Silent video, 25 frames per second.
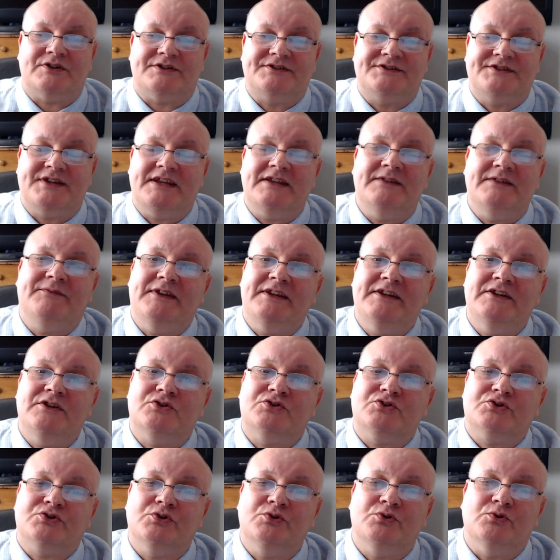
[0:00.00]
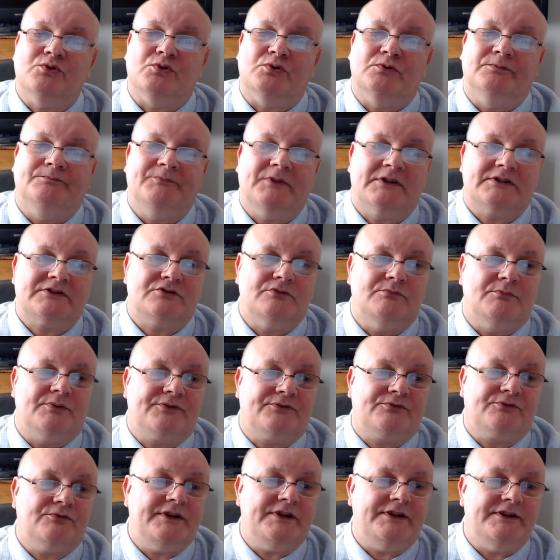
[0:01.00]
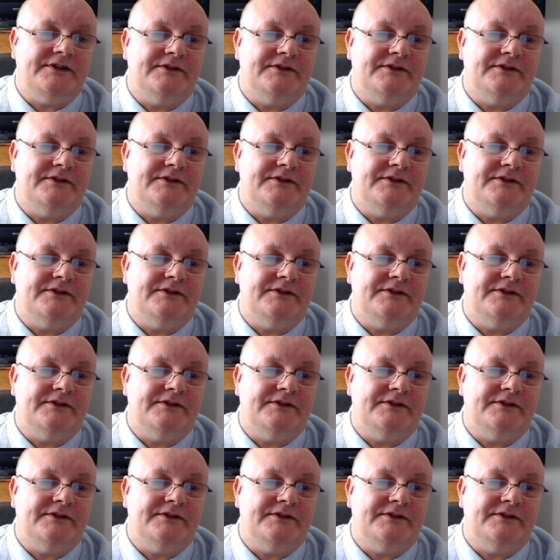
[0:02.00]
TV show? That's number 3.